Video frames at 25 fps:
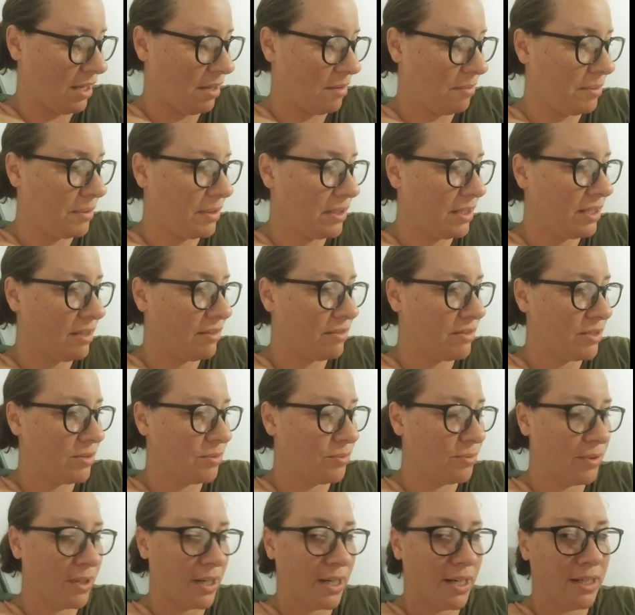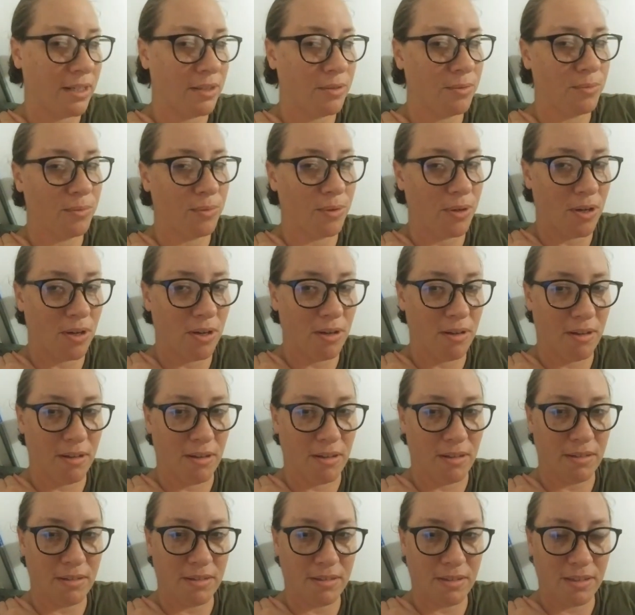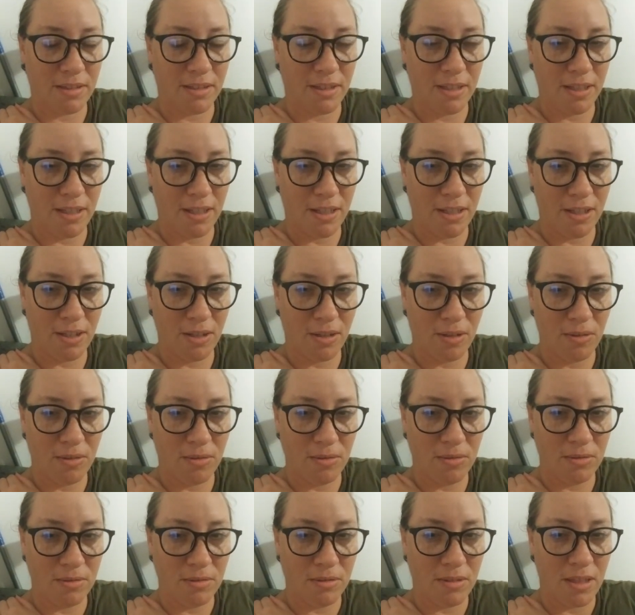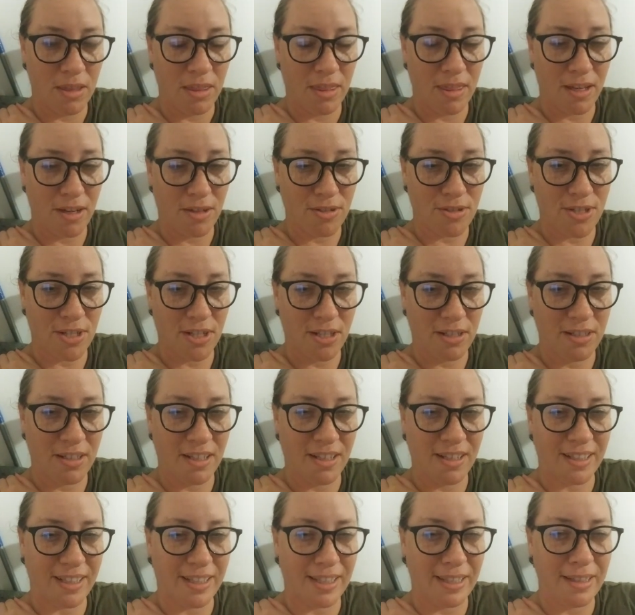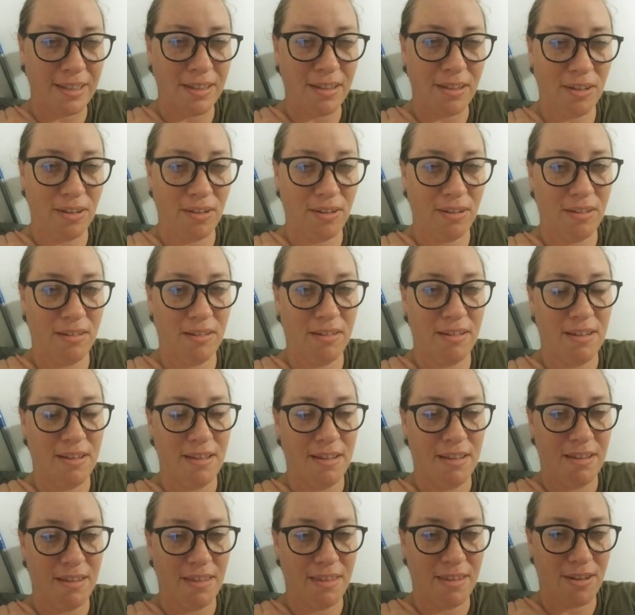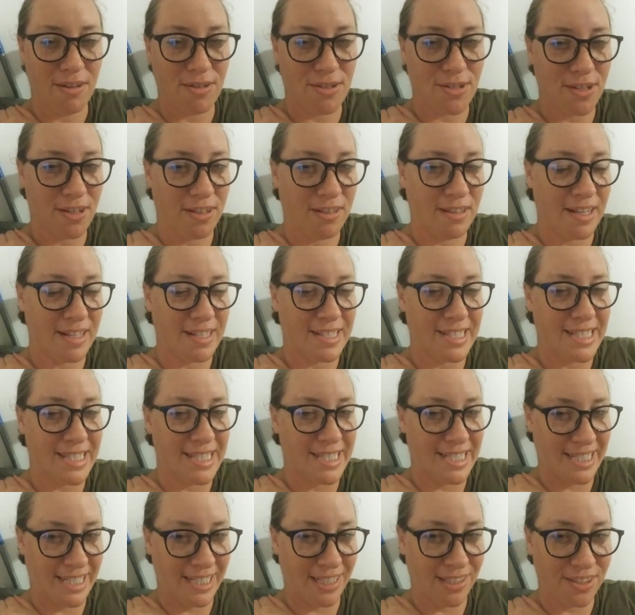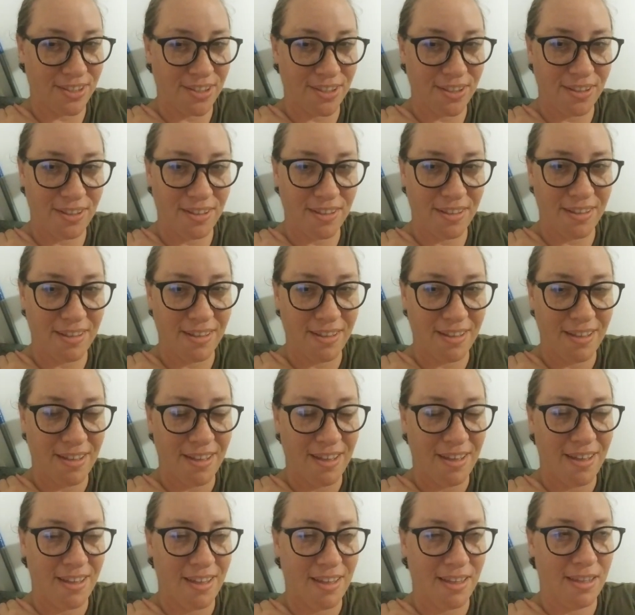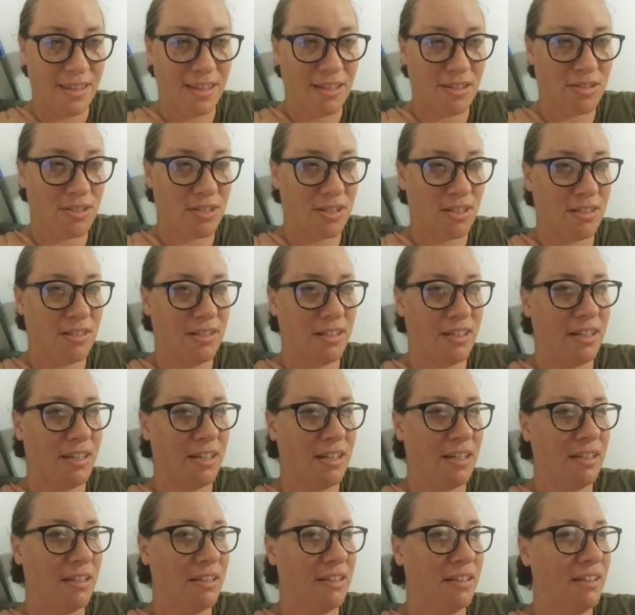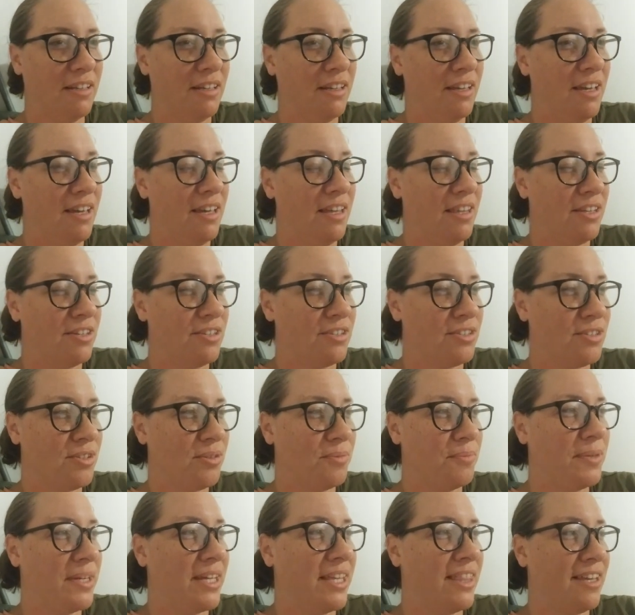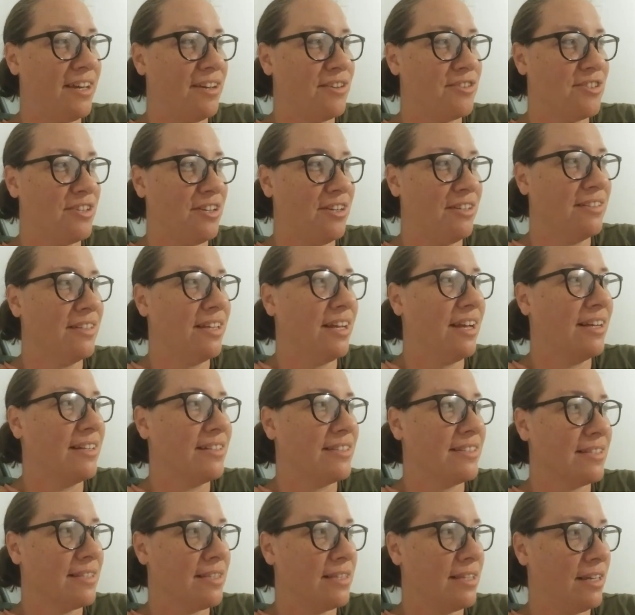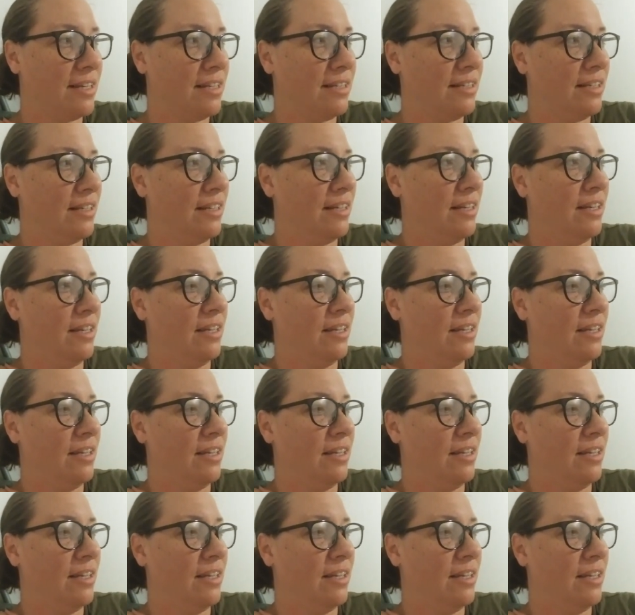I believed in right and wrong, you know? Thou shalt not kill. Thou shalt not steal. Thou shalt not. There's so many thou shalt nots that